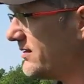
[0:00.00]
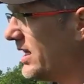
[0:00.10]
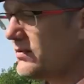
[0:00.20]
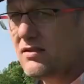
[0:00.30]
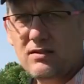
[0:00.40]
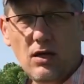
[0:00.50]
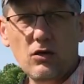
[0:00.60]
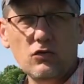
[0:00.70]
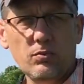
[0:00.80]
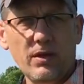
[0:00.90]
dense as the
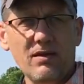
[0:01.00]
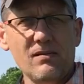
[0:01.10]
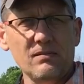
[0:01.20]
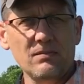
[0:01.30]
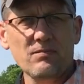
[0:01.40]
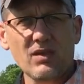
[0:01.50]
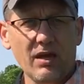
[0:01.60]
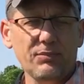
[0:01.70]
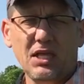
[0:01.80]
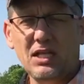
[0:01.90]
oats, but
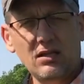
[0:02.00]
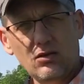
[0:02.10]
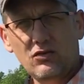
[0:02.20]
I planted